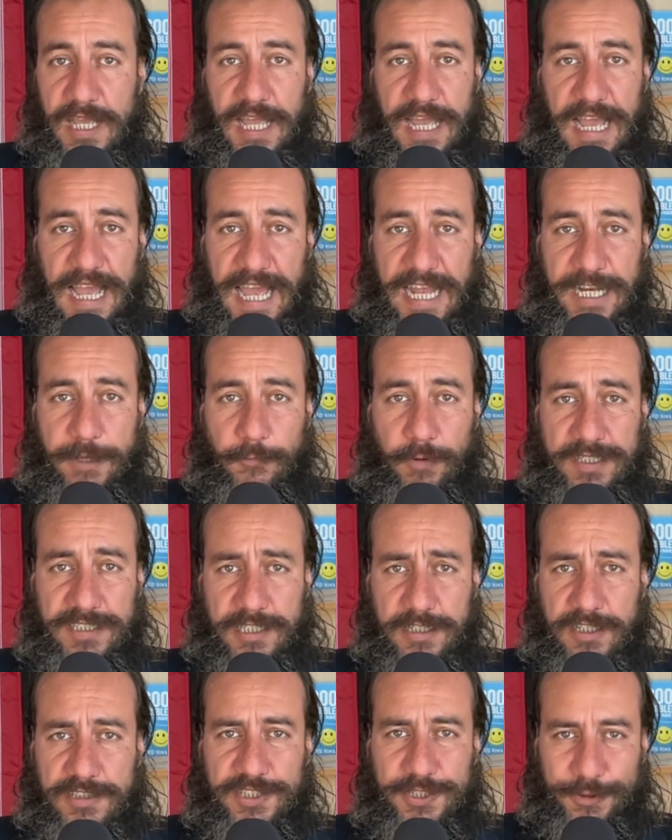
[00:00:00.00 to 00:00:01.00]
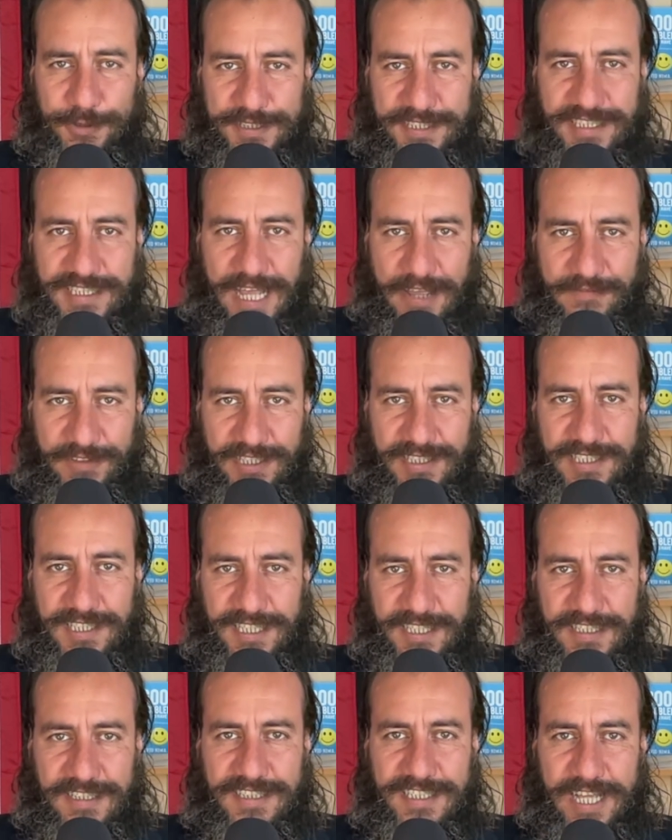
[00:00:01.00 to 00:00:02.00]
And it wasn't until
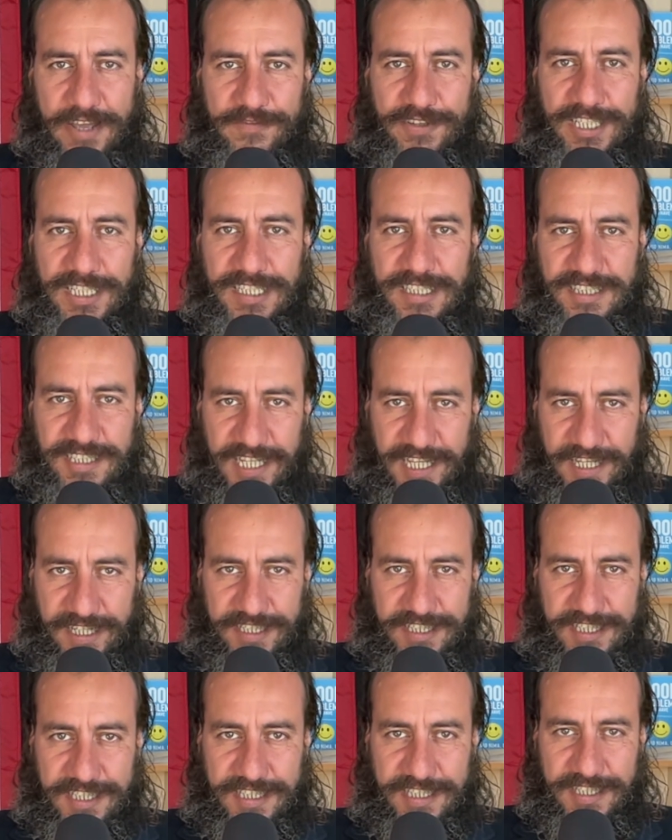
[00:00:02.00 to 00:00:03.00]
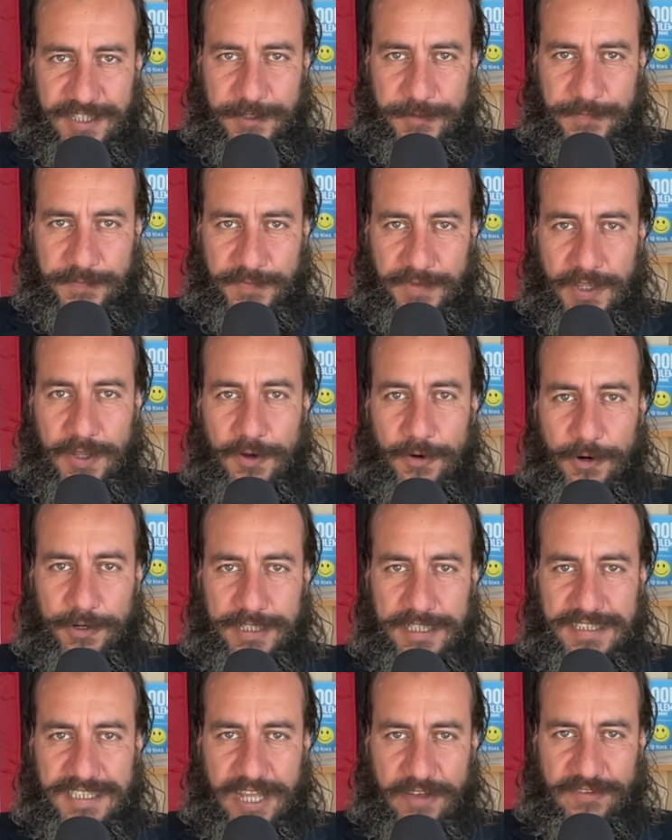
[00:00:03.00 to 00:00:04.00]
1776 or
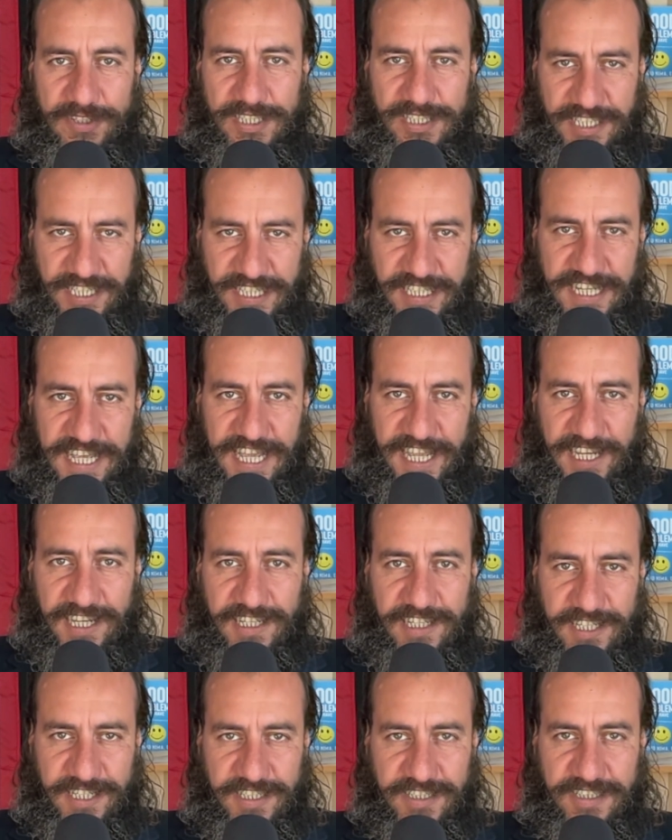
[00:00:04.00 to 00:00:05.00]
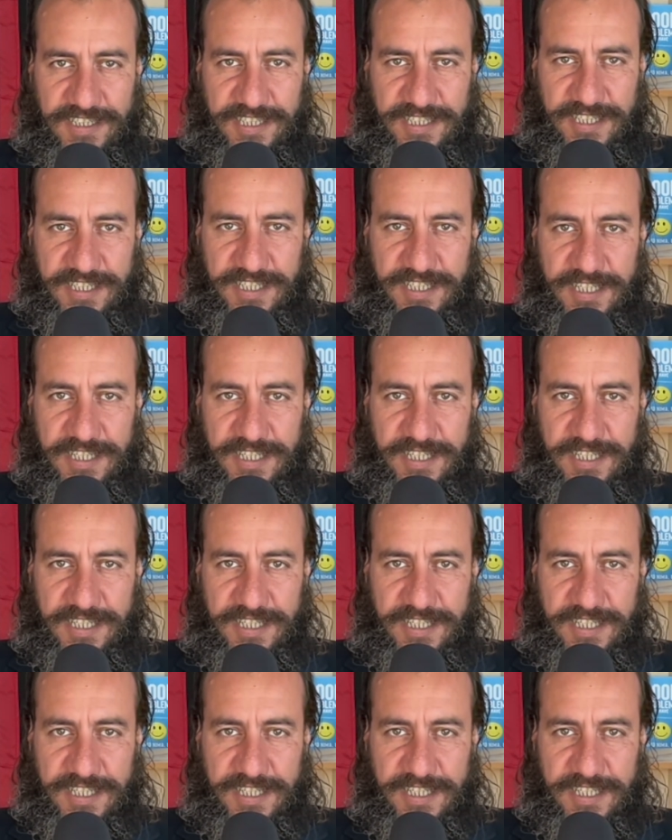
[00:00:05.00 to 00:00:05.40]
the 1780s